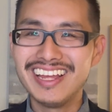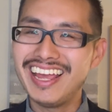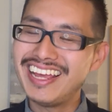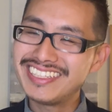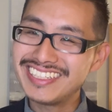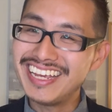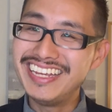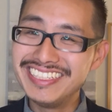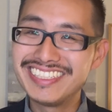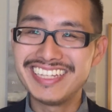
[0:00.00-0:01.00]
It's
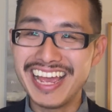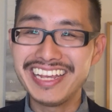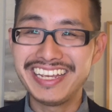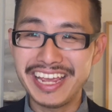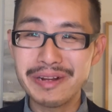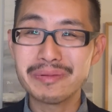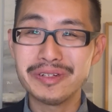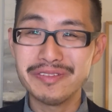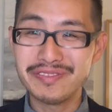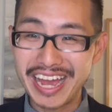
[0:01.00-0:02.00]
in San
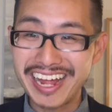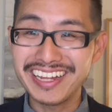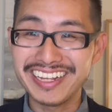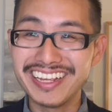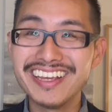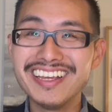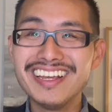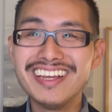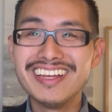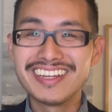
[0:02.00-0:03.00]
Gabriel Valley,
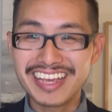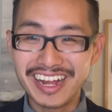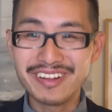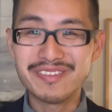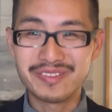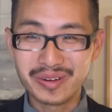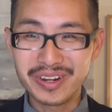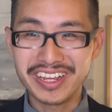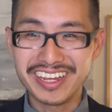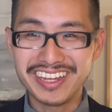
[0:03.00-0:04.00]

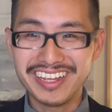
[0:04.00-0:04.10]
California.